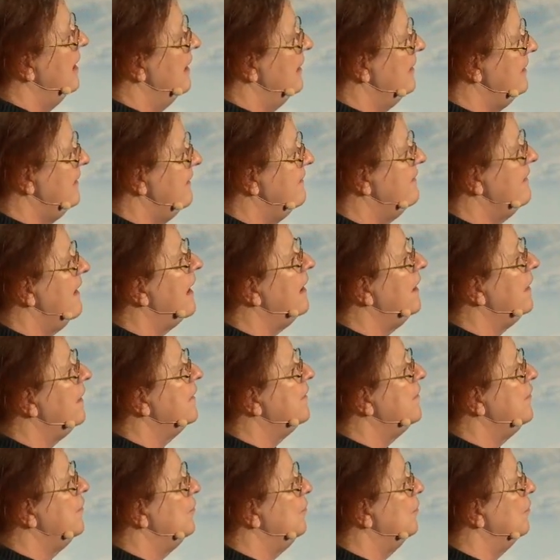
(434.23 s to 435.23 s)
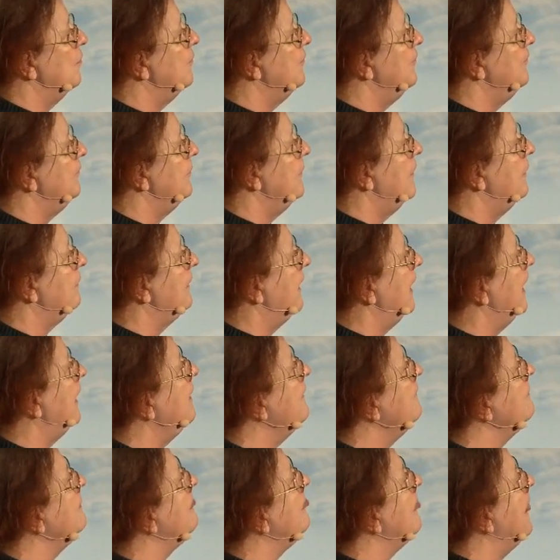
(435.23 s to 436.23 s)
these areas too,
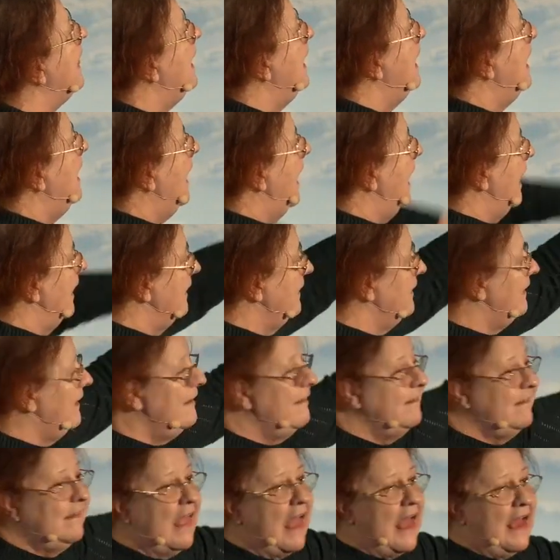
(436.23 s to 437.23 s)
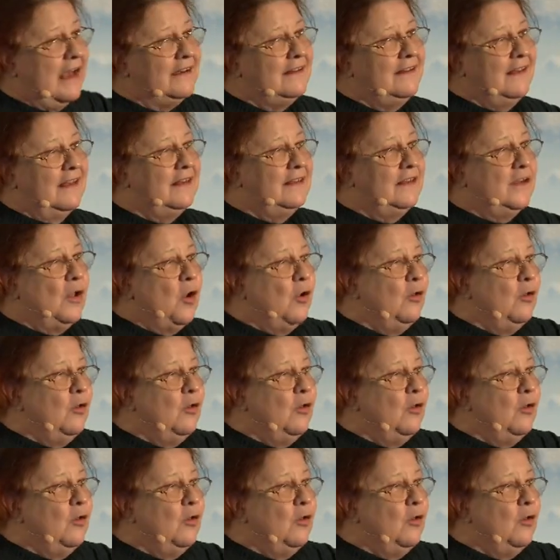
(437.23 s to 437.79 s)
okay? And these are the